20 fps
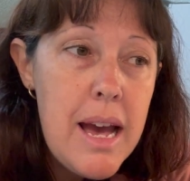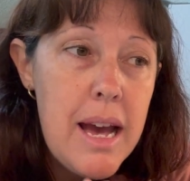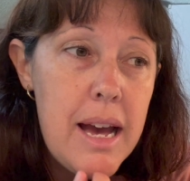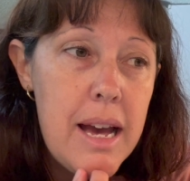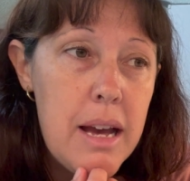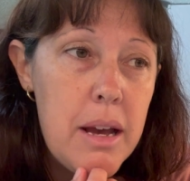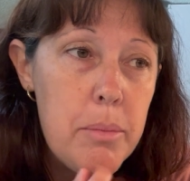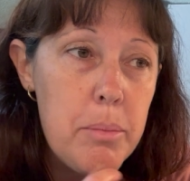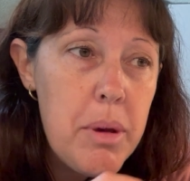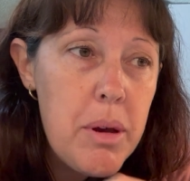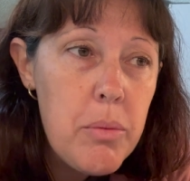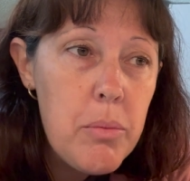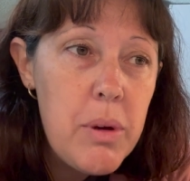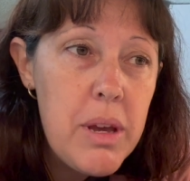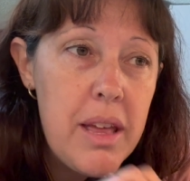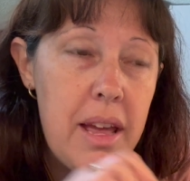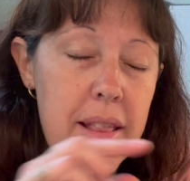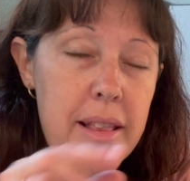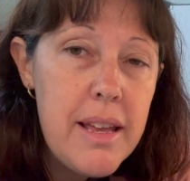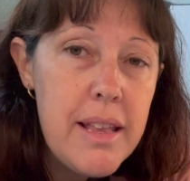And
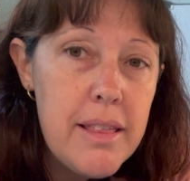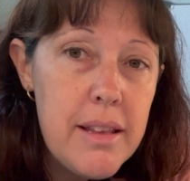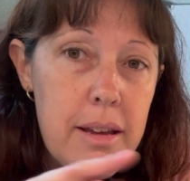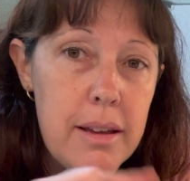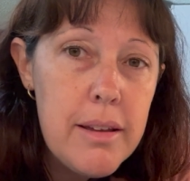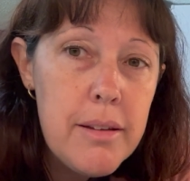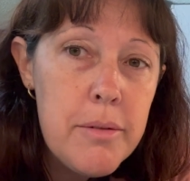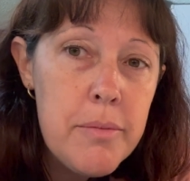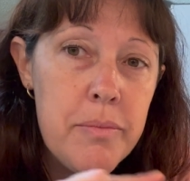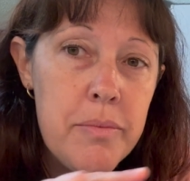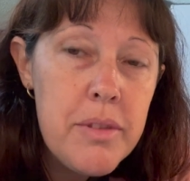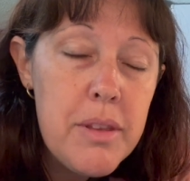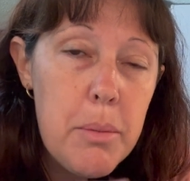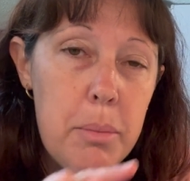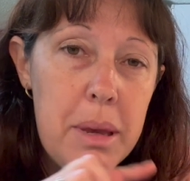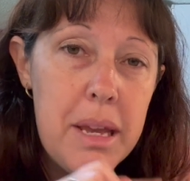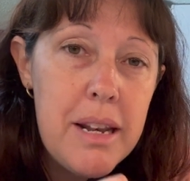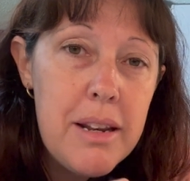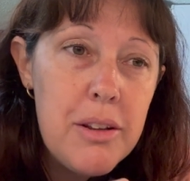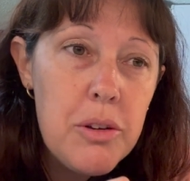then the
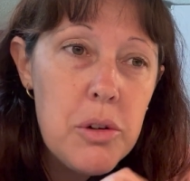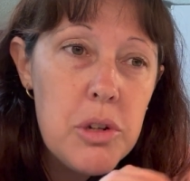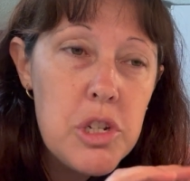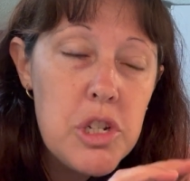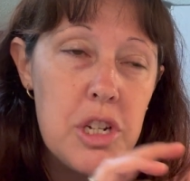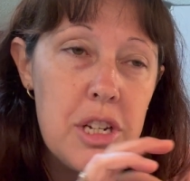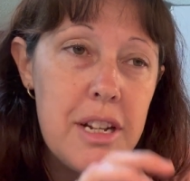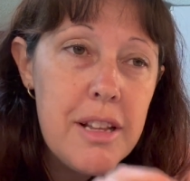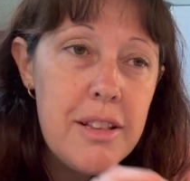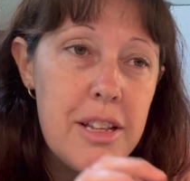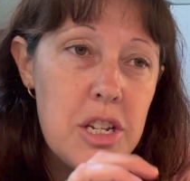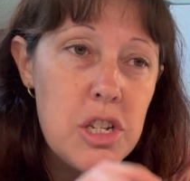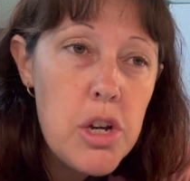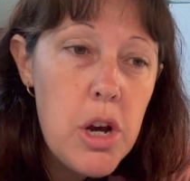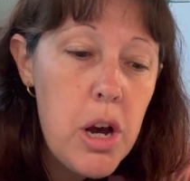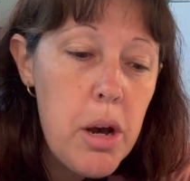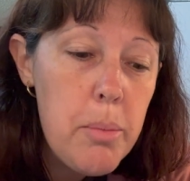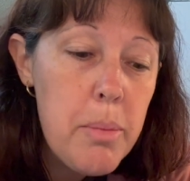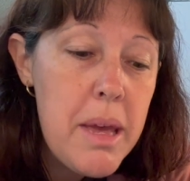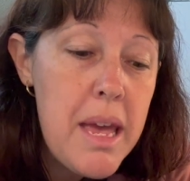pin cushion on the
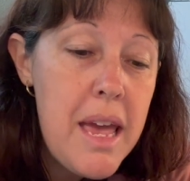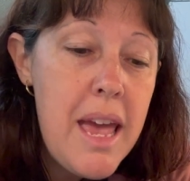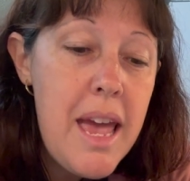top.